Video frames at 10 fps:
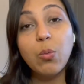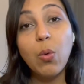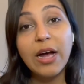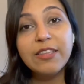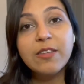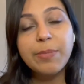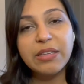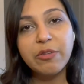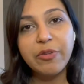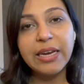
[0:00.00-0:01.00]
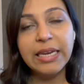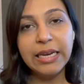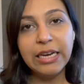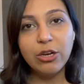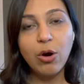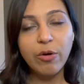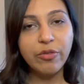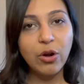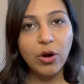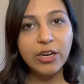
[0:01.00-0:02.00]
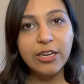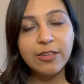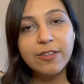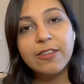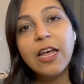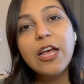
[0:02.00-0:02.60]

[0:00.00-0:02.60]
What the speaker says: one specific need of an audience.